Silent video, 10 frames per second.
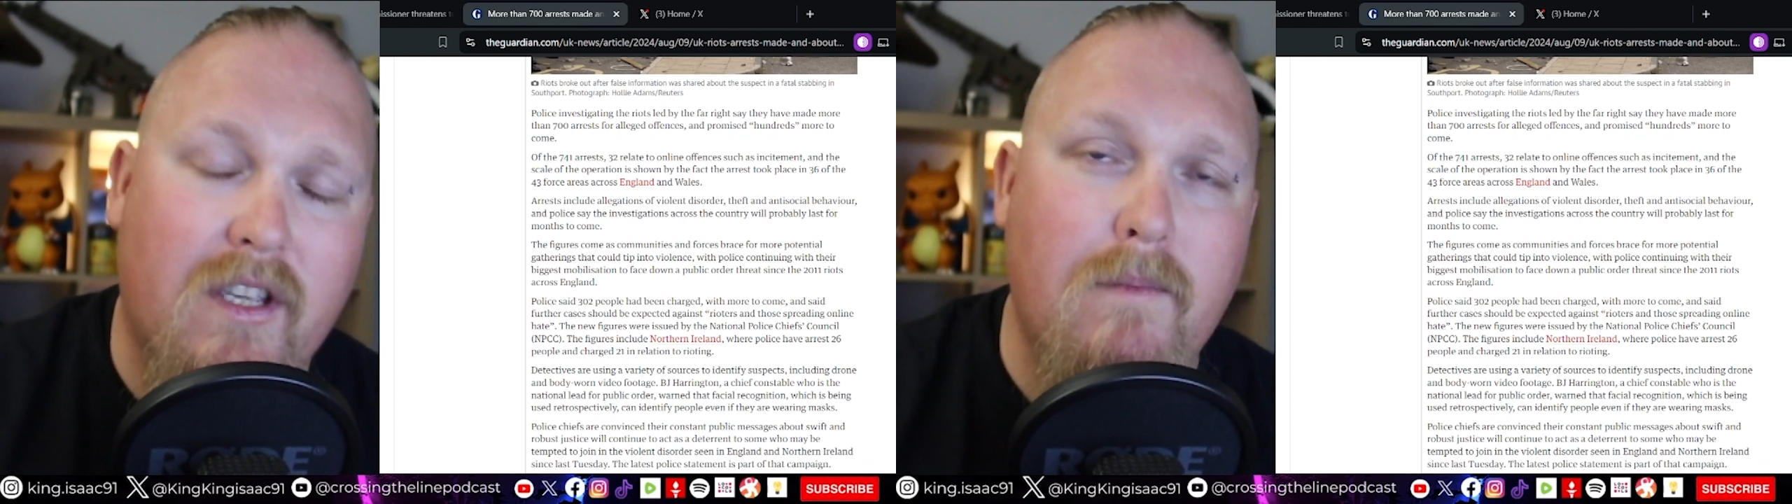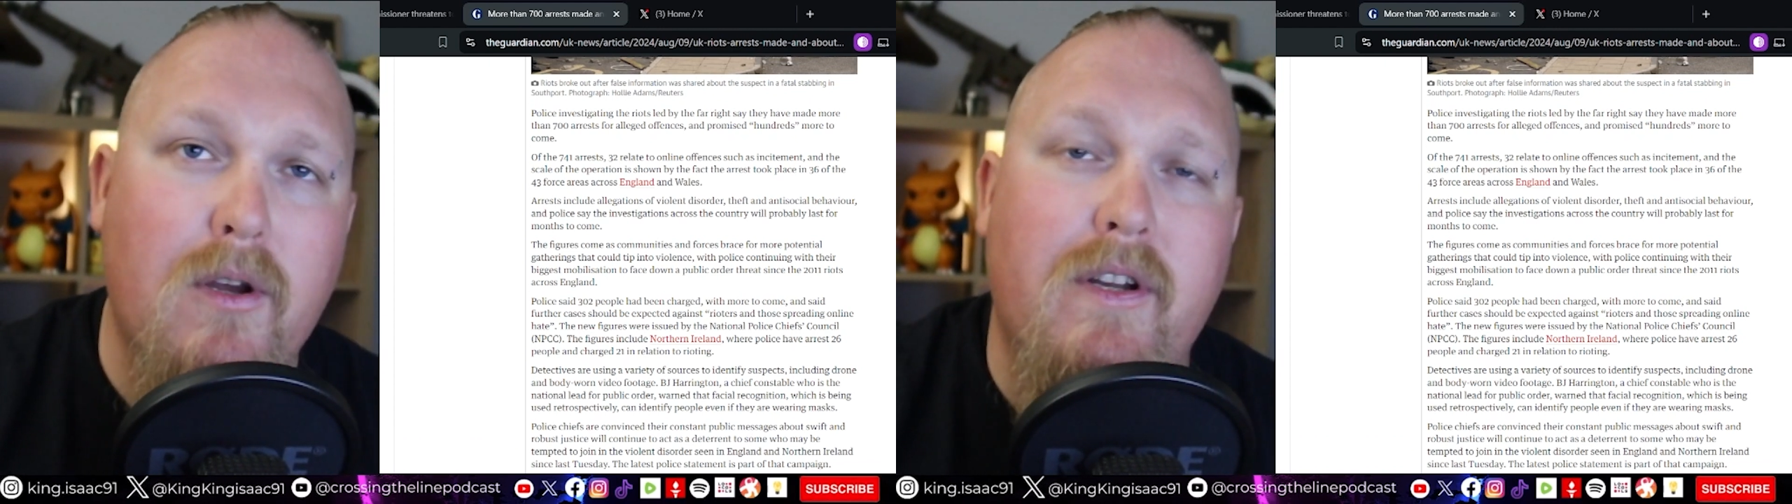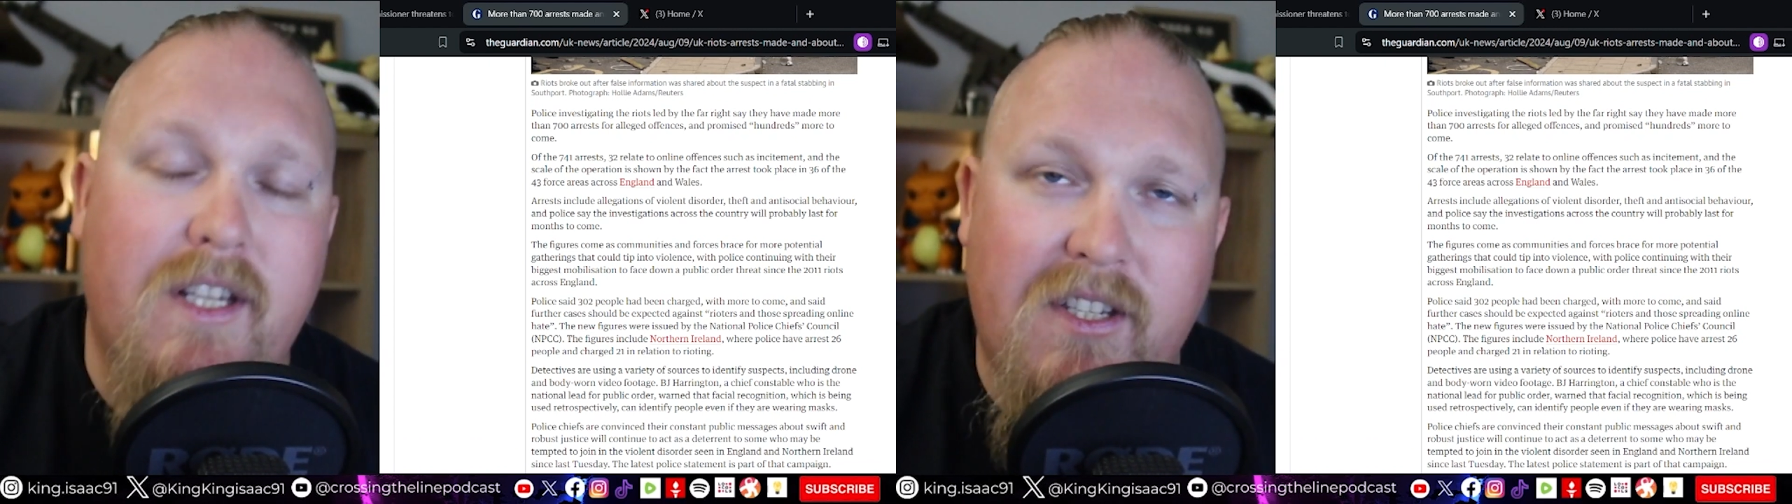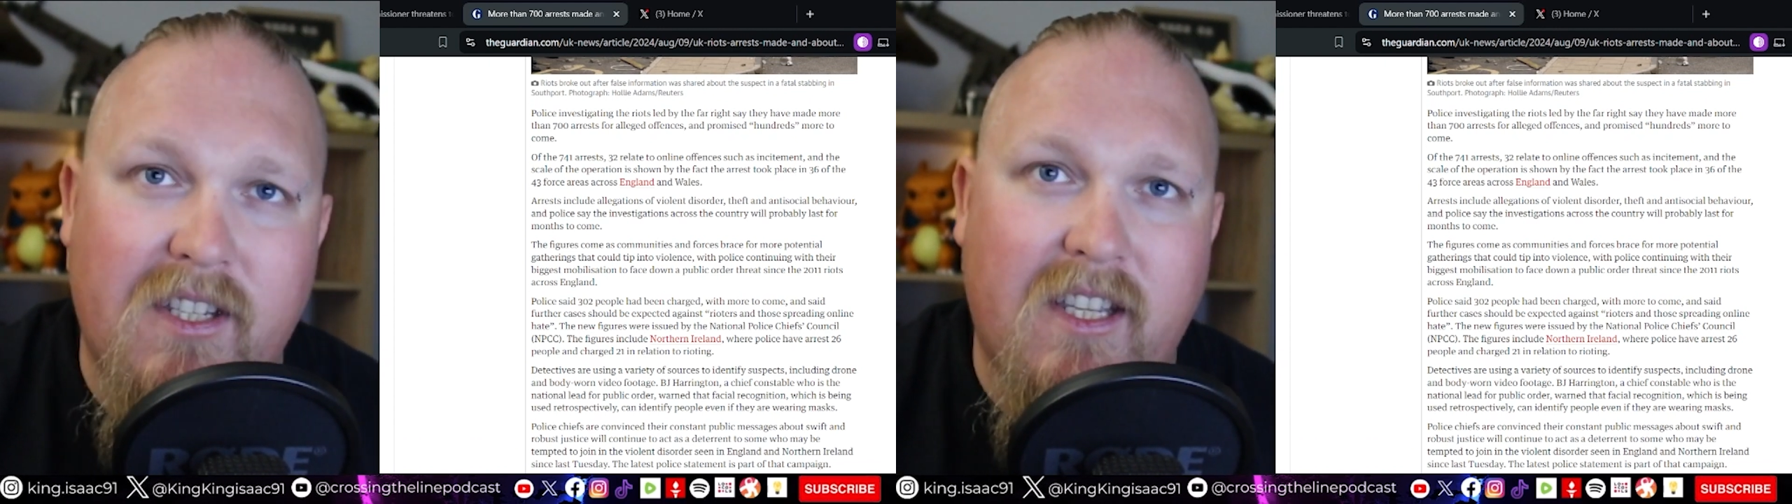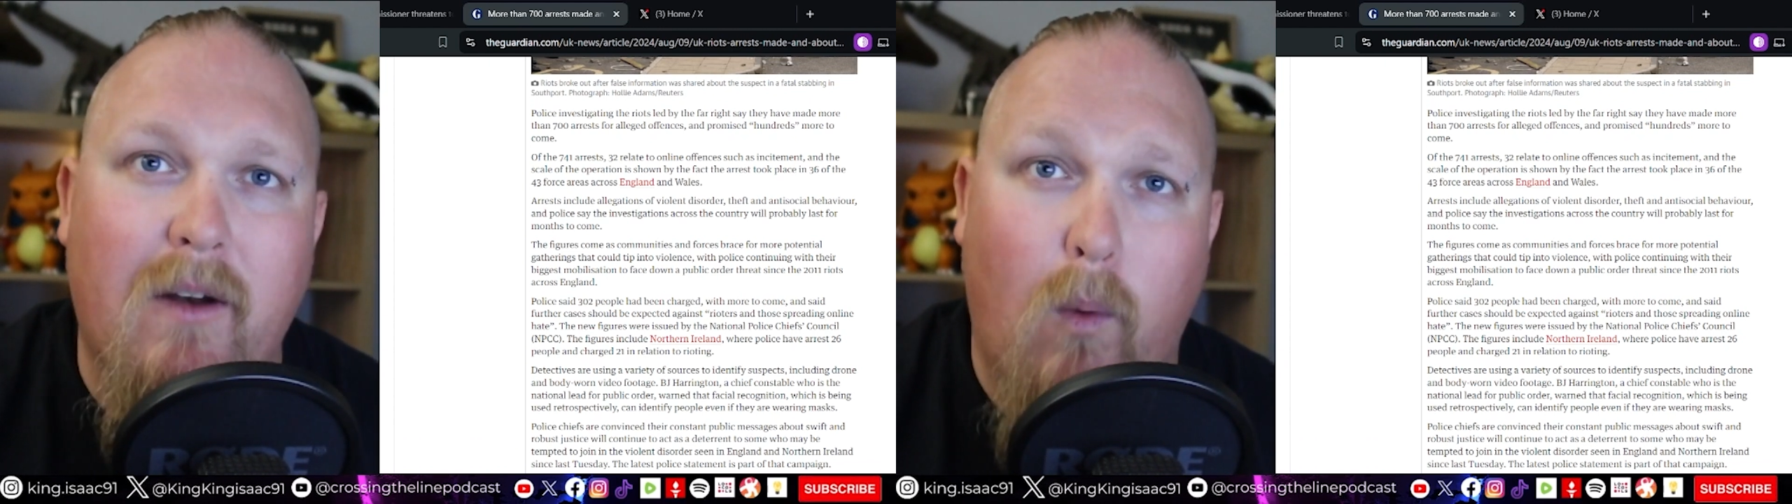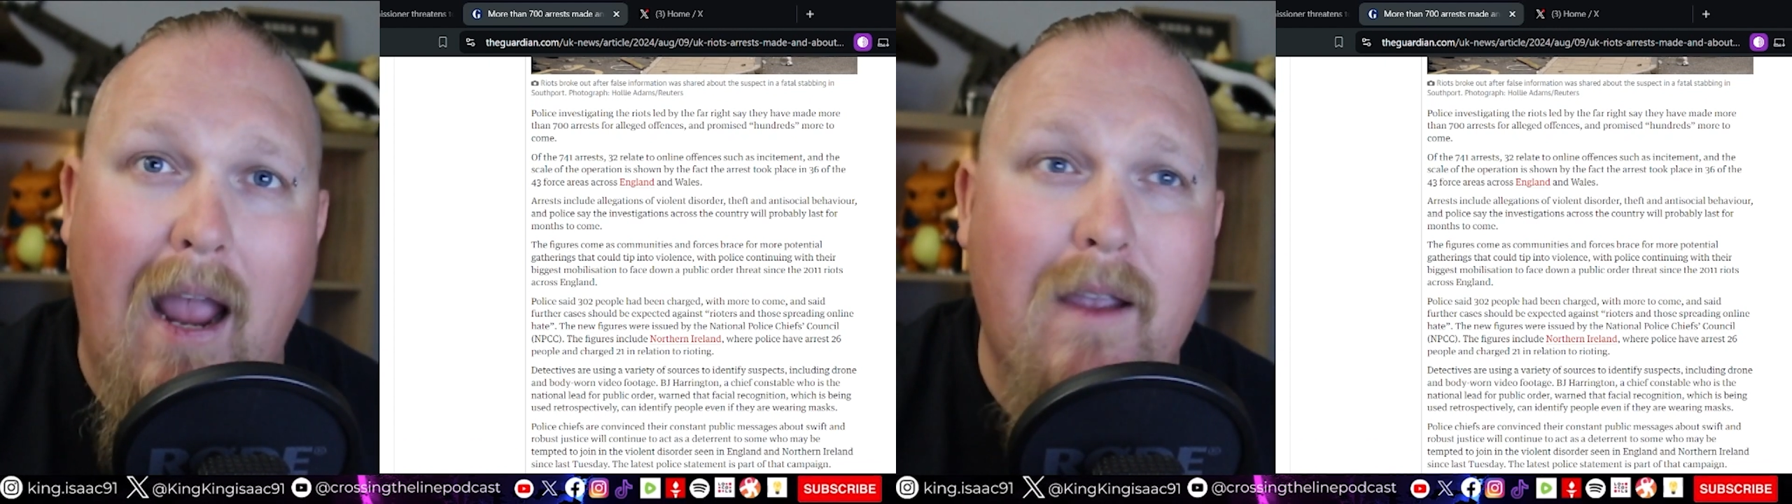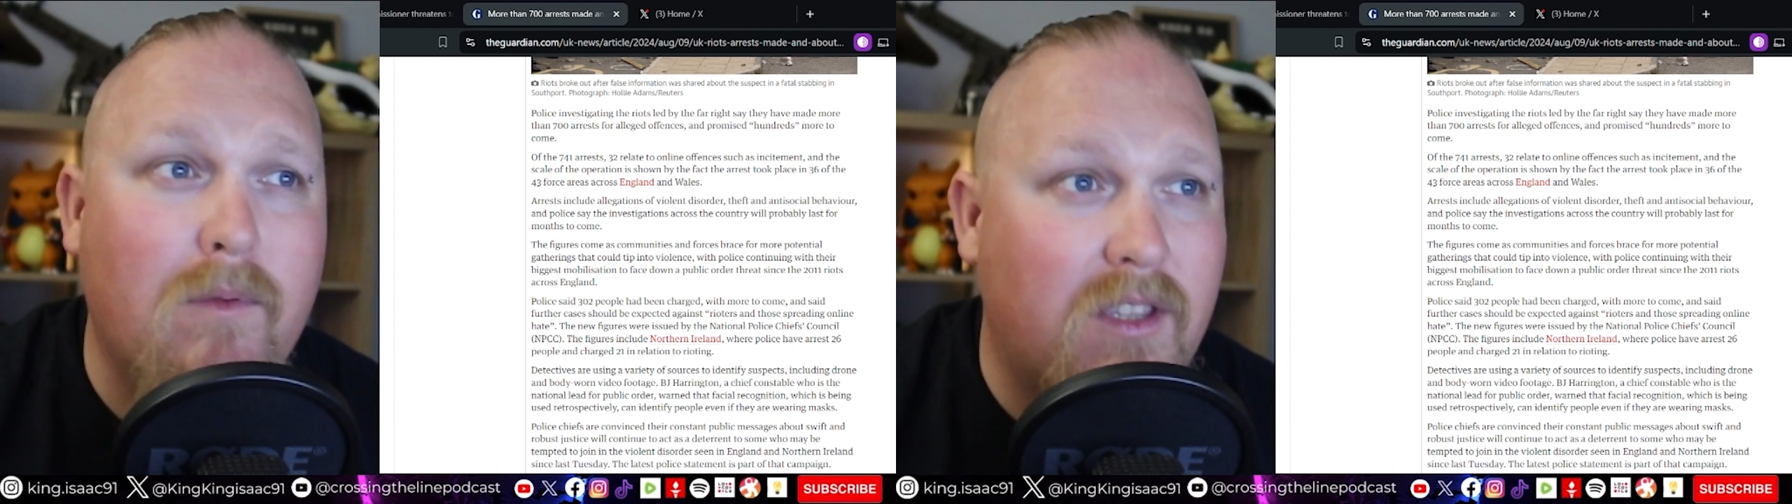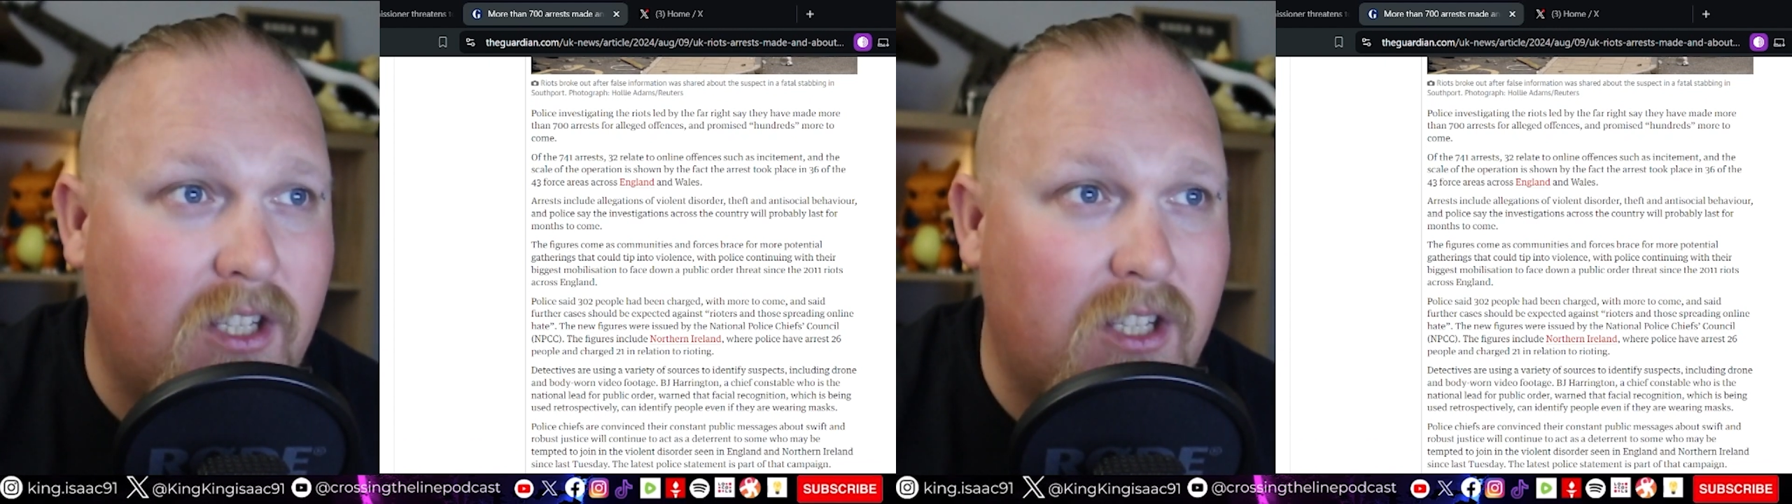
communities just get away with